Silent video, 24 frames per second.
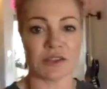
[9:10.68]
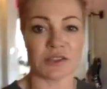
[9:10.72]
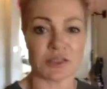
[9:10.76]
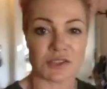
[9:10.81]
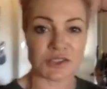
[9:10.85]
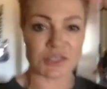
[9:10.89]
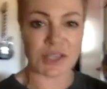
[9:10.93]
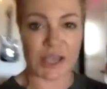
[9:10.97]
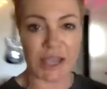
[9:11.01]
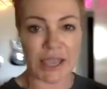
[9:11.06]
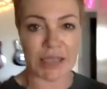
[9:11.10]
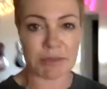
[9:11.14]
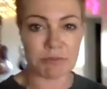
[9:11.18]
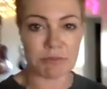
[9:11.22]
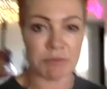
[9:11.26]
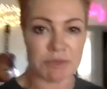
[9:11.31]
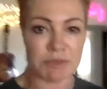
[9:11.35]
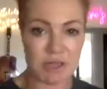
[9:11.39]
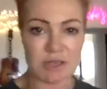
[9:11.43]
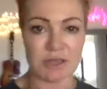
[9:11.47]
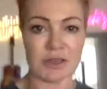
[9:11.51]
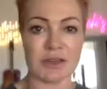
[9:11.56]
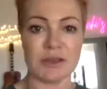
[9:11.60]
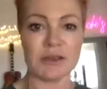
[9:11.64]
that are the same
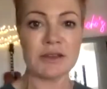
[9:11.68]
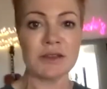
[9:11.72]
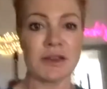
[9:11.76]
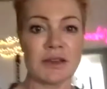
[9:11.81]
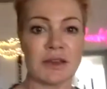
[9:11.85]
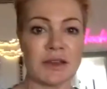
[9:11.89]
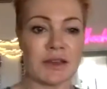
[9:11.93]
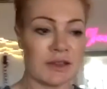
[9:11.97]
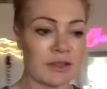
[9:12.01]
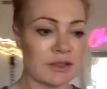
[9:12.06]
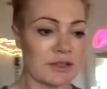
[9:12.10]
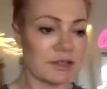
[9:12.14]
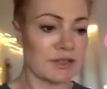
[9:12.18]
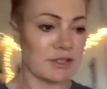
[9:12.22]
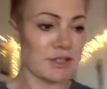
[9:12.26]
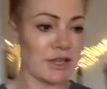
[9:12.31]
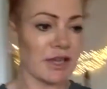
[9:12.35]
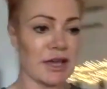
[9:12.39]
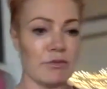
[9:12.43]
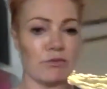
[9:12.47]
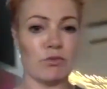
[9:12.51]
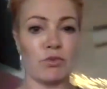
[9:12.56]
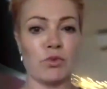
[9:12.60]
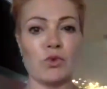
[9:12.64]
year, the
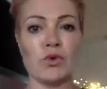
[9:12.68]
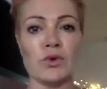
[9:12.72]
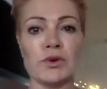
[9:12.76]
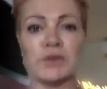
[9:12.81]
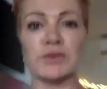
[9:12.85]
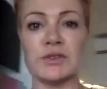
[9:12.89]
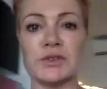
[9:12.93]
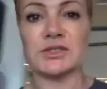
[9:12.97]
same wood,